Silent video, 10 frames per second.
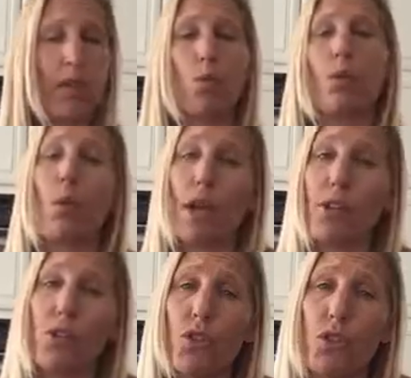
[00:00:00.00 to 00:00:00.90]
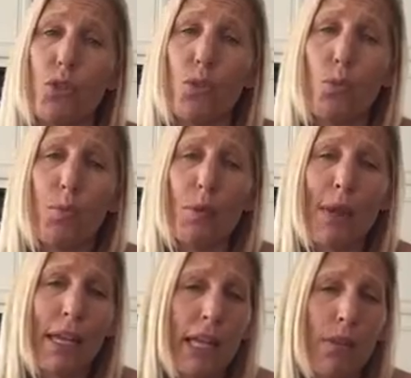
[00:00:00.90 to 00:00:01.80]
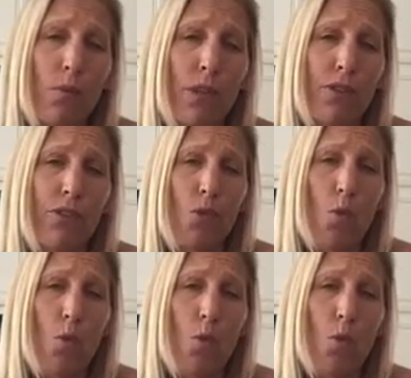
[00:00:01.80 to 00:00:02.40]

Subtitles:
We want you to be making it with